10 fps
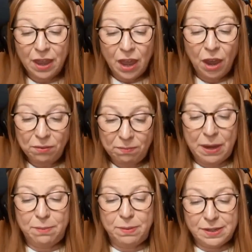own
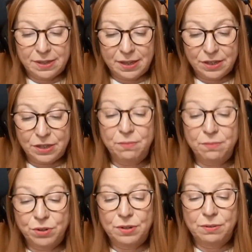babies thanks to
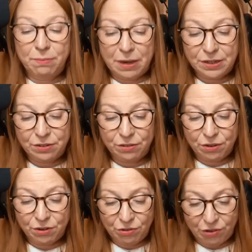modern medical
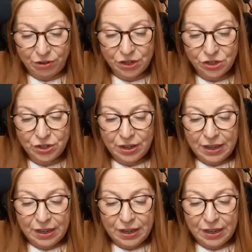knowledge.